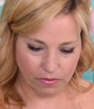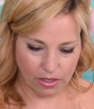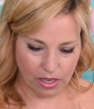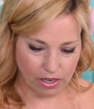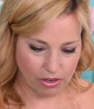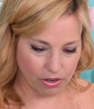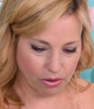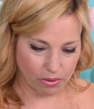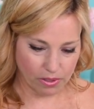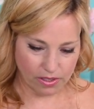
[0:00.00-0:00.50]
I
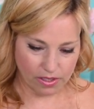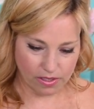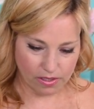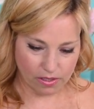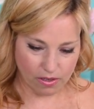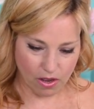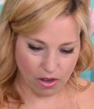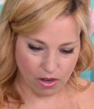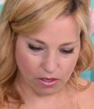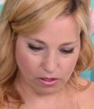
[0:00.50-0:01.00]
don't know what this
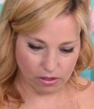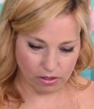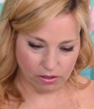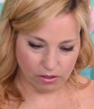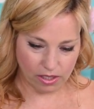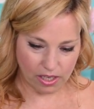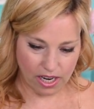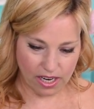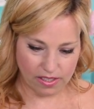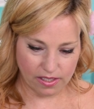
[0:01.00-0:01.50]
is called.
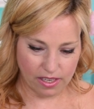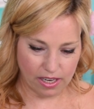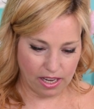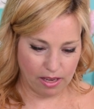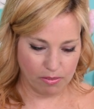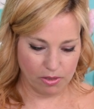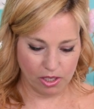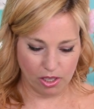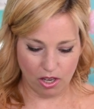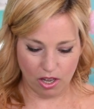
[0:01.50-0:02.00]
It has a
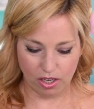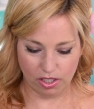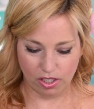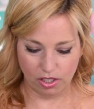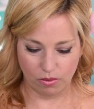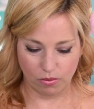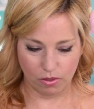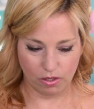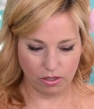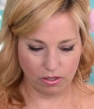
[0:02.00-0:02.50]
name in the
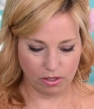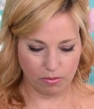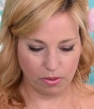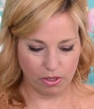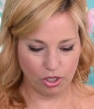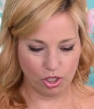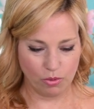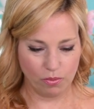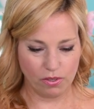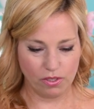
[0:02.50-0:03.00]
cocktail world,
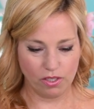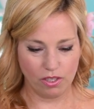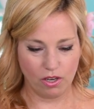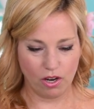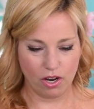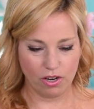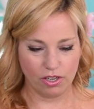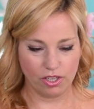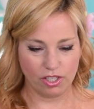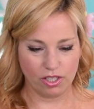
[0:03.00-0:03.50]
but you're supposed to
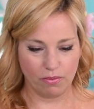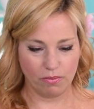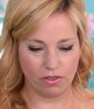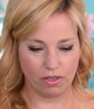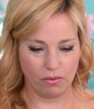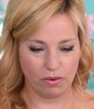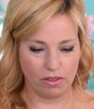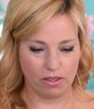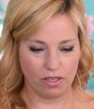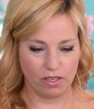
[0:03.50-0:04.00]
garnish
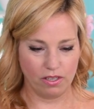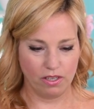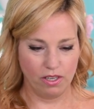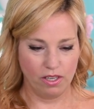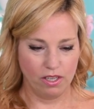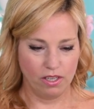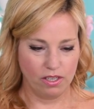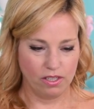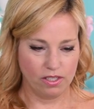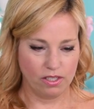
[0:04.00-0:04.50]
something with it.
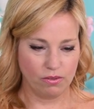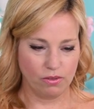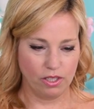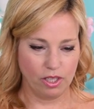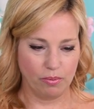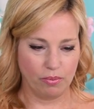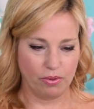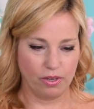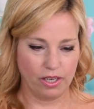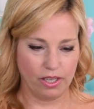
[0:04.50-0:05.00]
It's
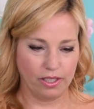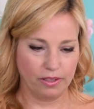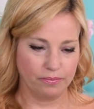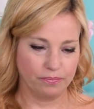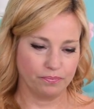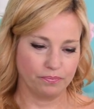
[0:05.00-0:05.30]
really pretty.